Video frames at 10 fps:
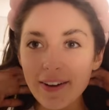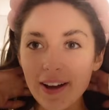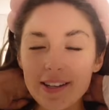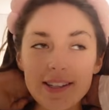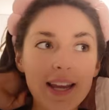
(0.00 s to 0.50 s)

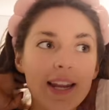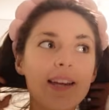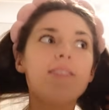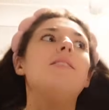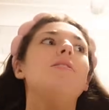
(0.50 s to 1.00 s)
guys, it
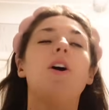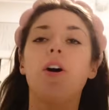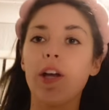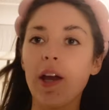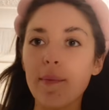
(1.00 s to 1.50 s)
is
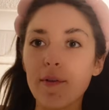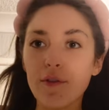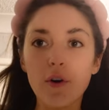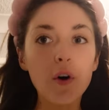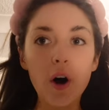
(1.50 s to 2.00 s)
time
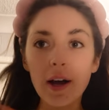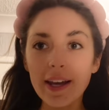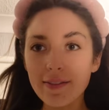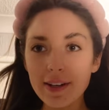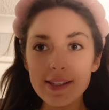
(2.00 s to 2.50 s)
for our
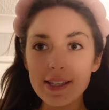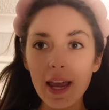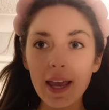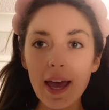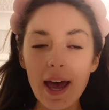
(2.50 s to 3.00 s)
evening
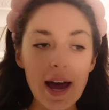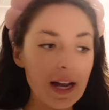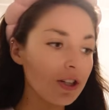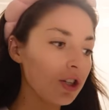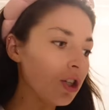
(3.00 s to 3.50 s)
skincare
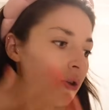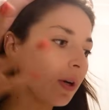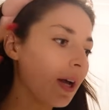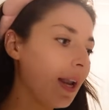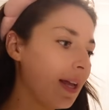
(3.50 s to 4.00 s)
and to
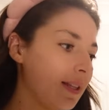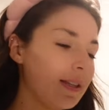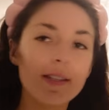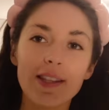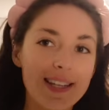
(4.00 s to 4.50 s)
just
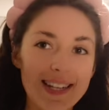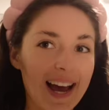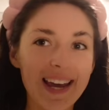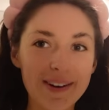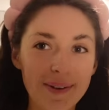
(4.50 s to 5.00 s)
cleanse the
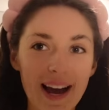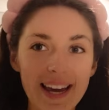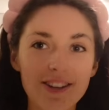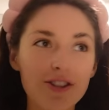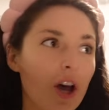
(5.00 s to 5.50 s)
day
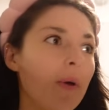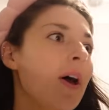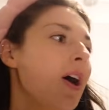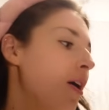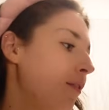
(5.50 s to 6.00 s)
away. So
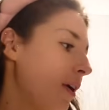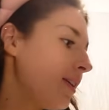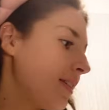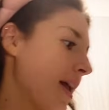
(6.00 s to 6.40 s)
first